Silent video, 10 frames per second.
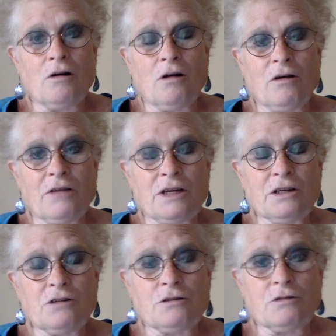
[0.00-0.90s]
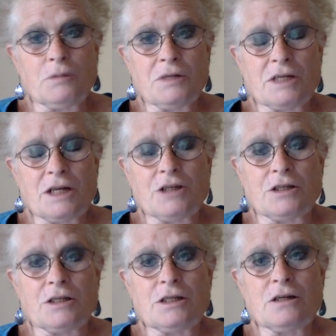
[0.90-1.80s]
all the internal
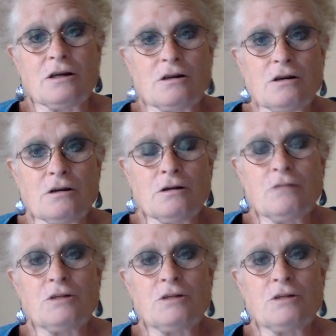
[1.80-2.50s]
representations occur,